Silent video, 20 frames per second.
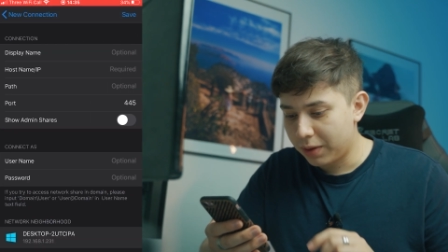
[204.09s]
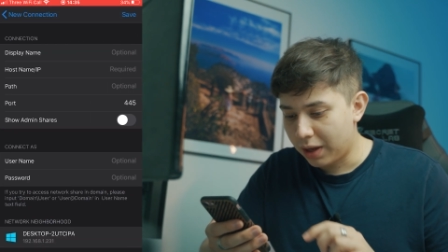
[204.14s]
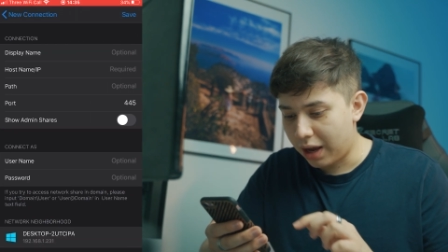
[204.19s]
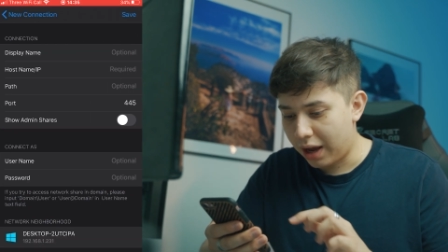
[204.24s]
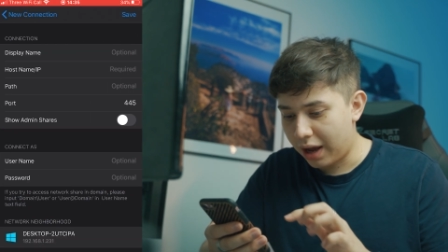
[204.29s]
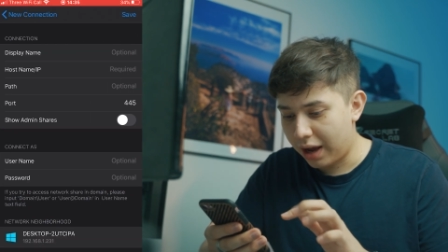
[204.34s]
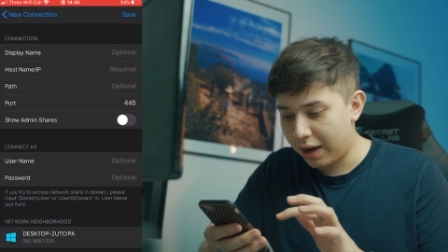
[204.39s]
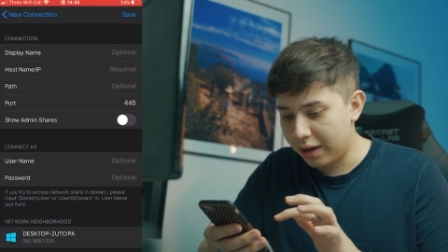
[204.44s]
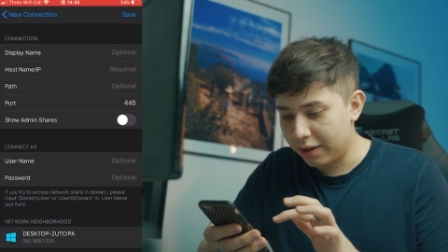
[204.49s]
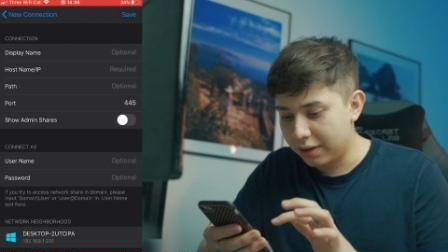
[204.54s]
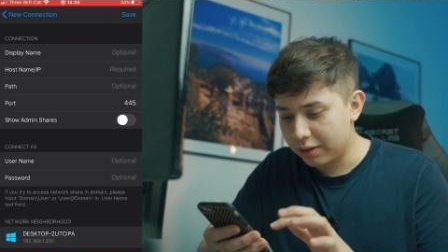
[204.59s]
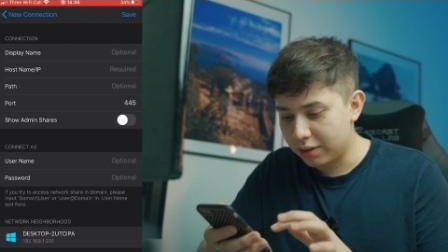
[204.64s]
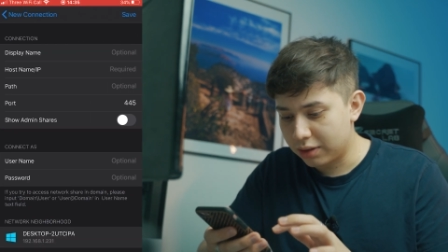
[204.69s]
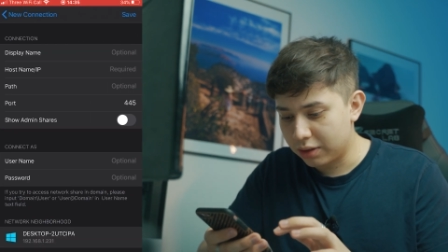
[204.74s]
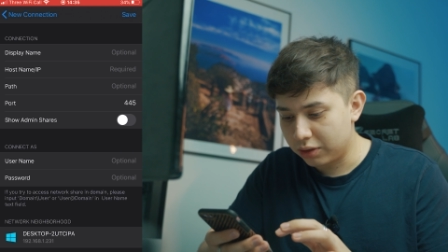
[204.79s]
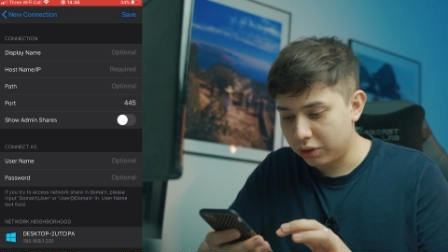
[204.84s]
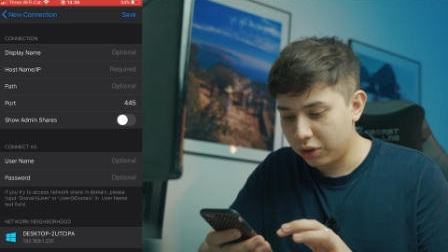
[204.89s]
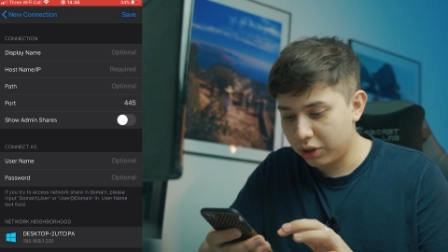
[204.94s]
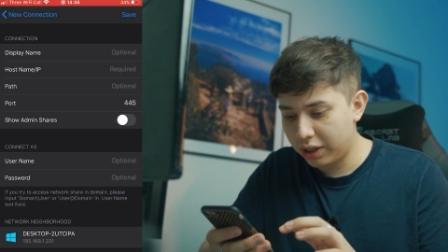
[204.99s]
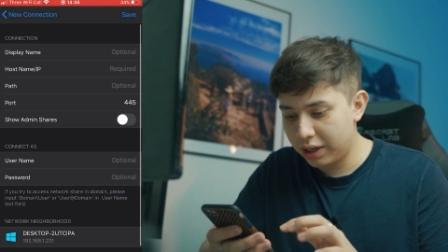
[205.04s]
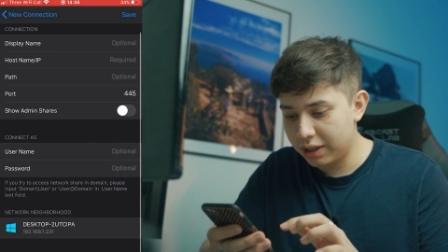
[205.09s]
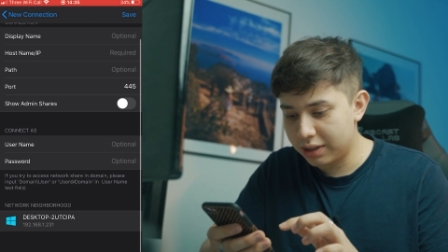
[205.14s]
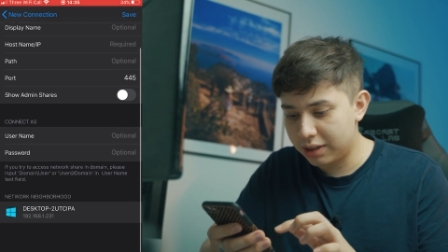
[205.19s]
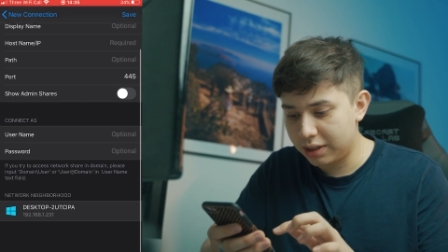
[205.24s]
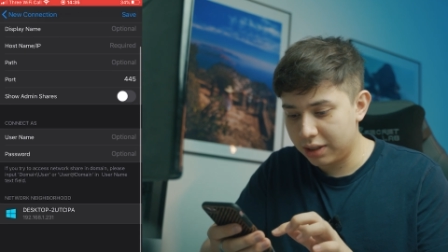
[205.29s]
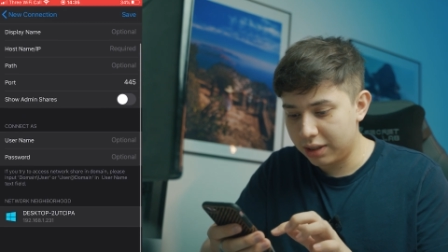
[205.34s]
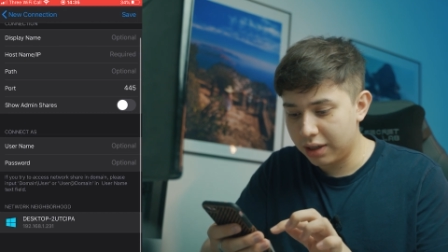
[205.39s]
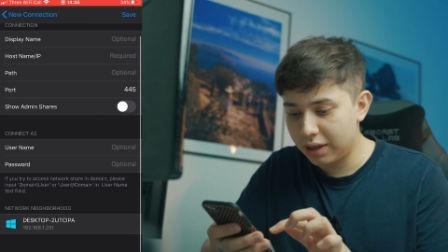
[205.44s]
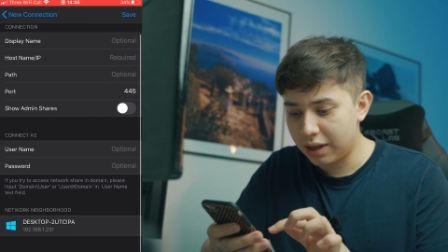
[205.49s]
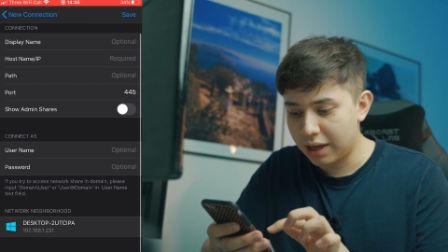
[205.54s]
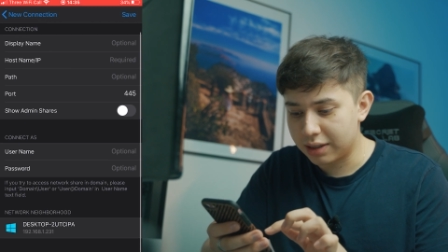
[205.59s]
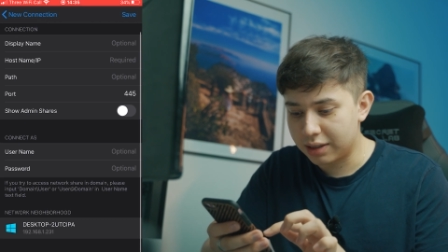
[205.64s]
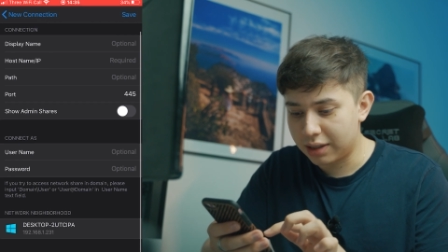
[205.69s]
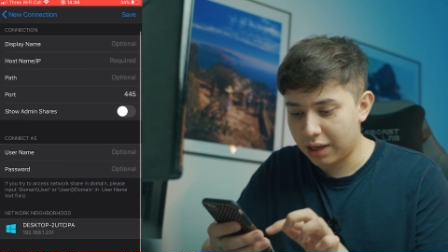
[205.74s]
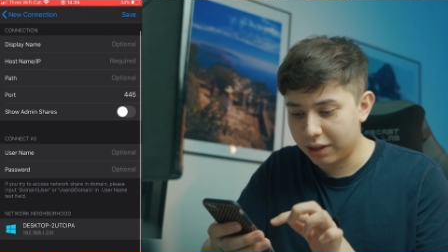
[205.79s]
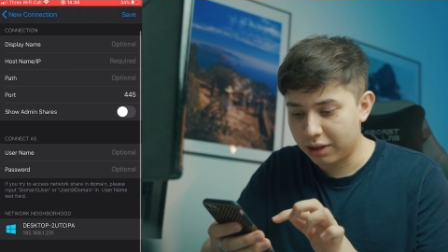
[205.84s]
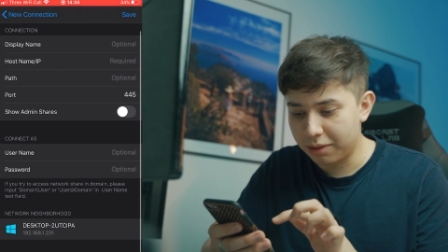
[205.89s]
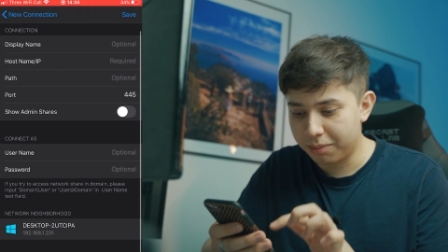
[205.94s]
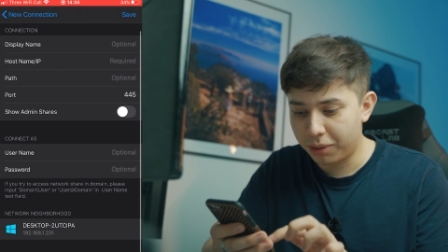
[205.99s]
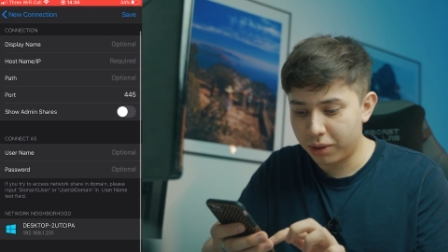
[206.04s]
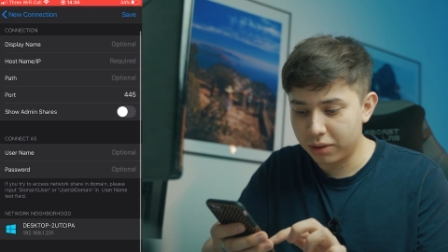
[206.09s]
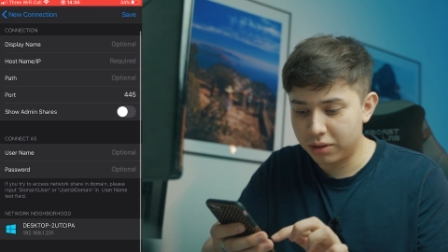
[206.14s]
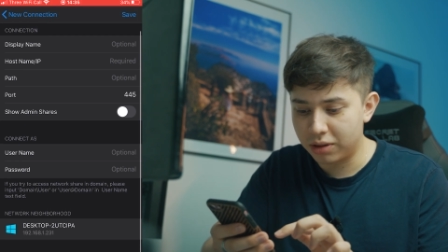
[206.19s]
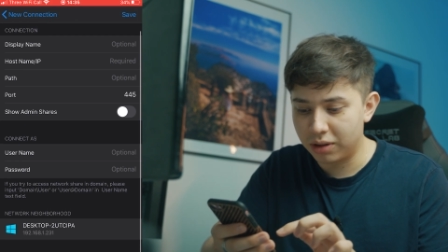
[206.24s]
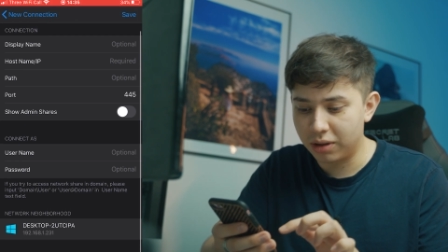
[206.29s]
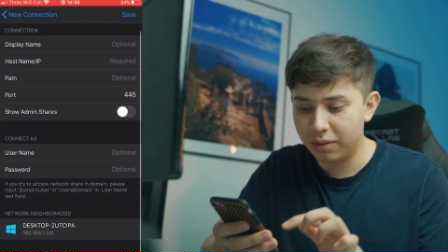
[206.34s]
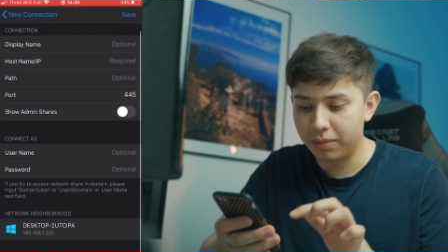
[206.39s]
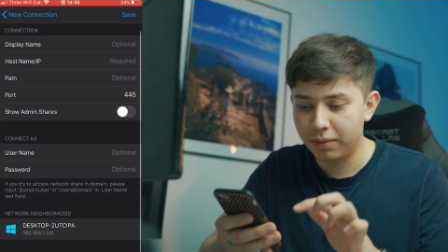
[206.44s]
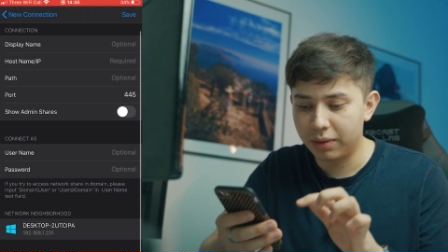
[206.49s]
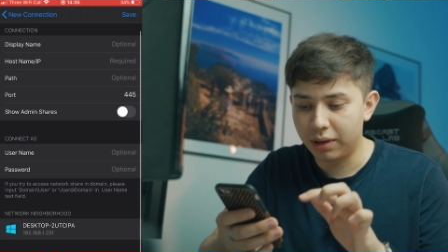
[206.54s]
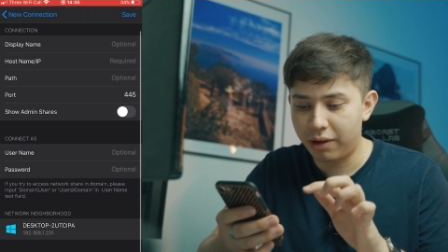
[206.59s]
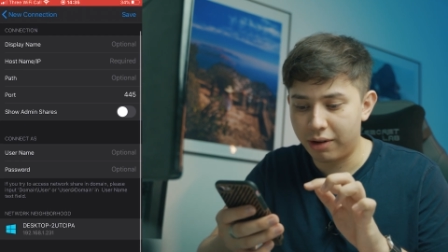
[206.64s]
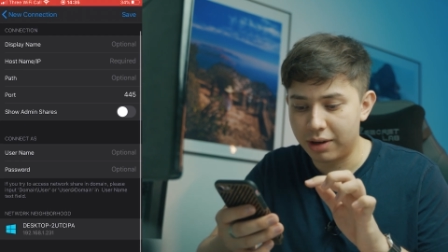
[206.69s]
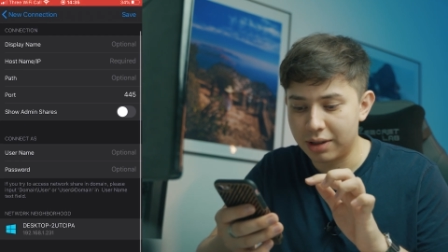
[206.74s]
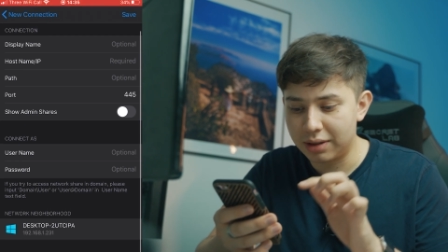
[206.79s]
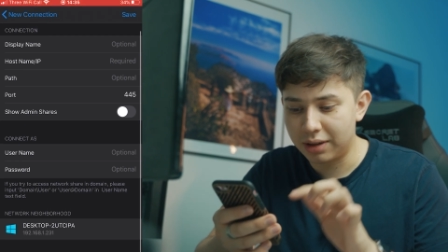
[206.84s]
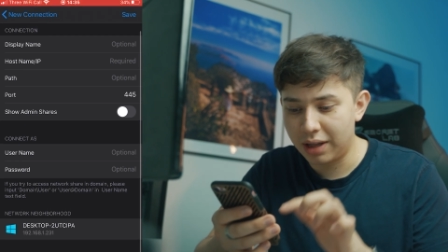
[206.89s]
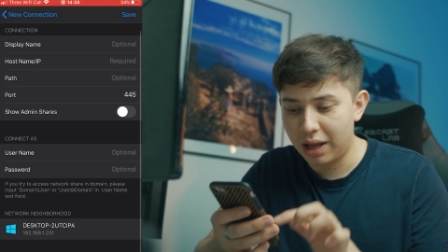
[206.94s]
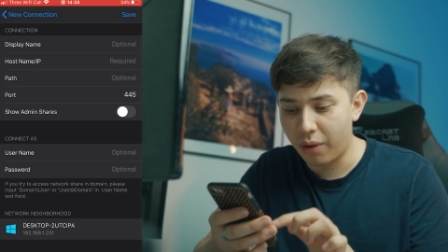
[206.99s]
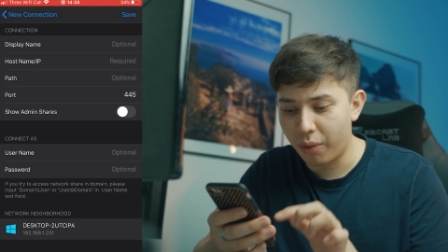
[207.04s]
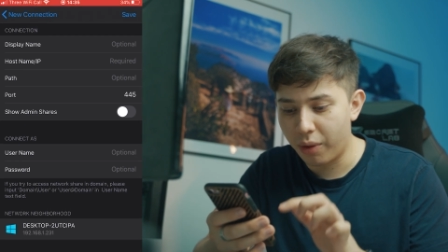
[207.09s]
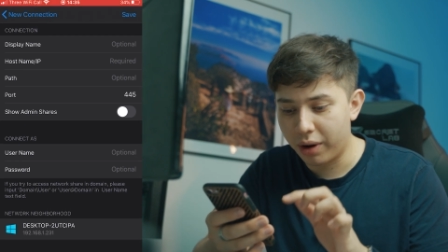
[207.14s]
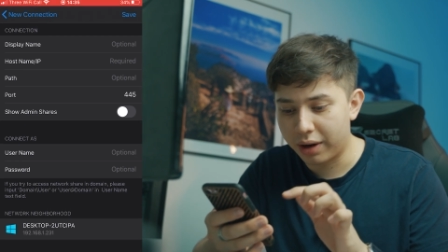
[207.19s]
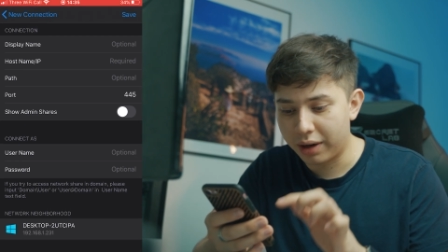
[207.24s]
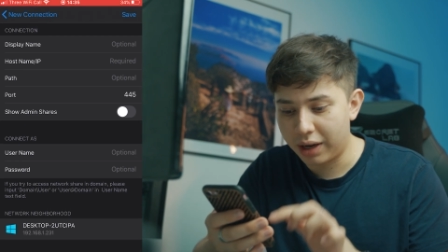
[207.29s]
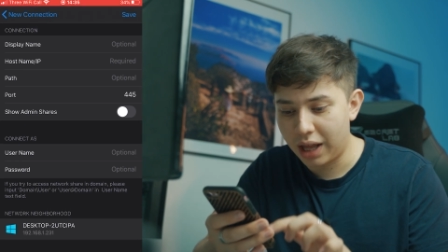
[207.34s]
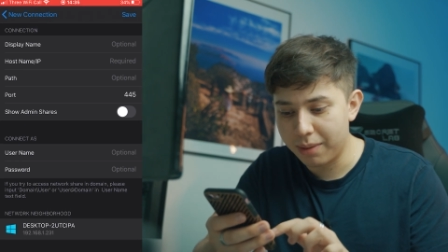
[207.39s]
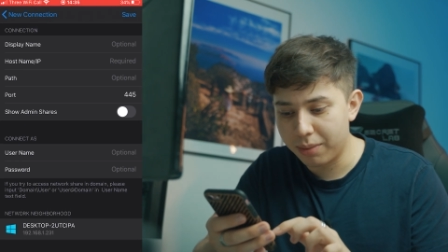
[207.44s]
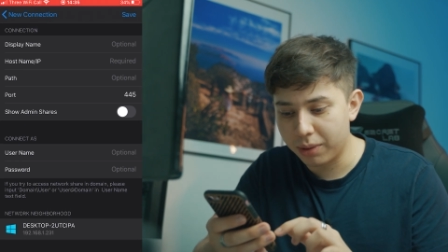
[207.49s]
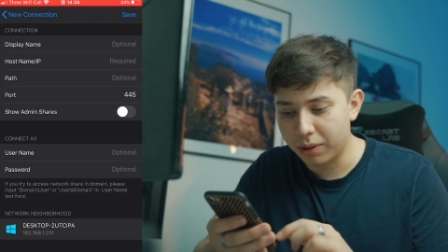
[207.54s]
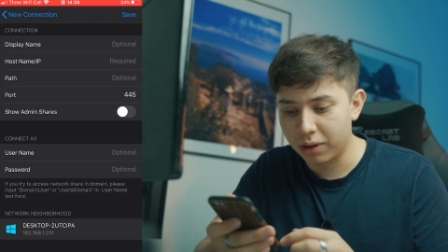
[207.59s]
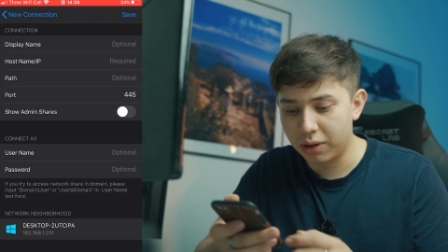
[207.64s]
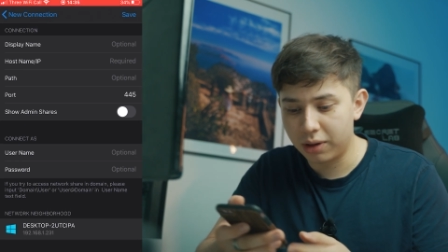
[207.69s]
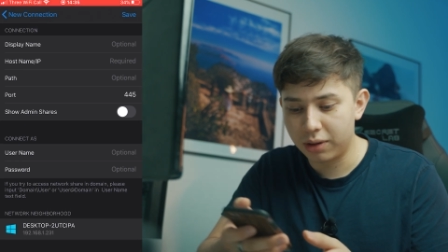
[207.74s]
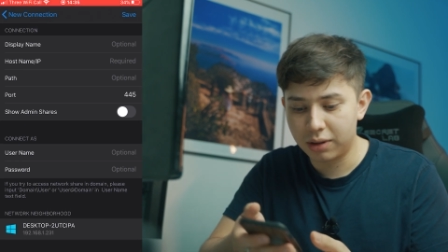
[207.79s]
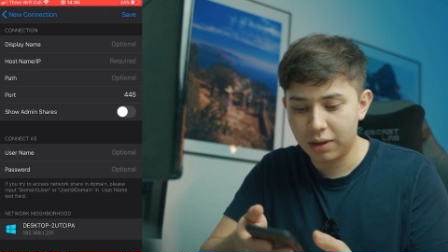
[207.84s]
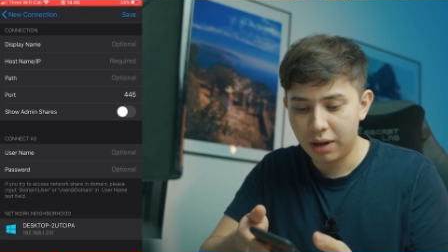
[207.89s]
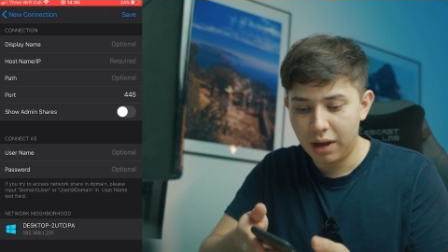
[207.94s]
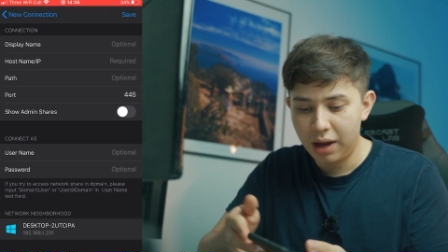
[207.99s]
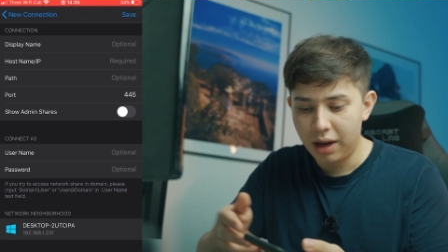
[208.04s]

and you're gonna see at the bottom, there is network neighborhood,